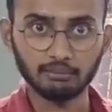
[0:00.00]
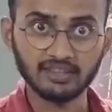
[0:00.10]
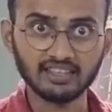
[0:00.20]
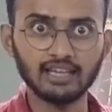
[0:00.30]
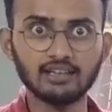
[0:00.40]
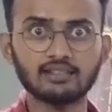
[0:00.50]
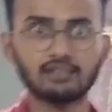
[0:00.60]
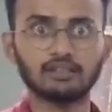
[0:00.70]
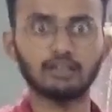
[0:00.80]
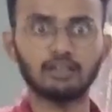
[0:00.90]

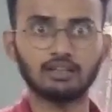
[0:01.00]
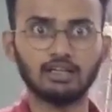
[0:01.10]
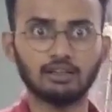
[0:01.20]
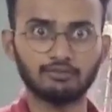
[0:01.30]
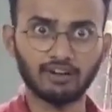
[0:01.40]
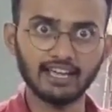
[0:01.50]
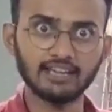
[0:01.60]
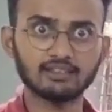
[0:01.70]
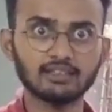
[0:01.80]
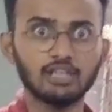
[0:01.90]
missiles,
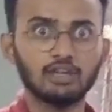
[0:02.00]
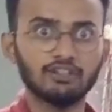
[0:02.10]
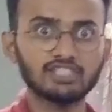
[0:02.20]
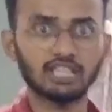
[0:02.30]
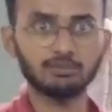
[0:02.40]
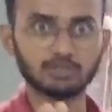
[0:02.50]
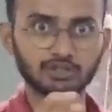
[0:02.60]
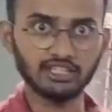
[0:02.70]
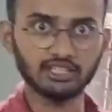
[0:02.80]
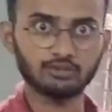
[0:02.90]
flights which comes
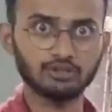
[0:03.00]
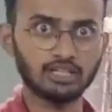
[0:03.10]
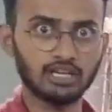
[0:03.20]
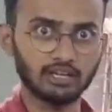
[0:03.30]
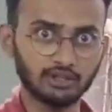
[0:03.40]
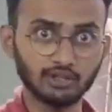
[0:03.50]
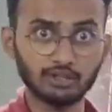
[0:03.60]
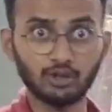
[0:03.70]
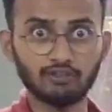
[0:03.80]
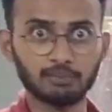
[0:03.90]
to near
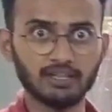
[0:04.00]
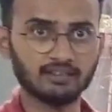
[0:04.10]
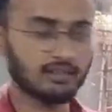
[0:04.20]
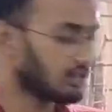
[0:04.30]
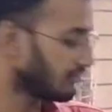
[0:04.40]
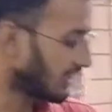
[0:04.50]
to our places.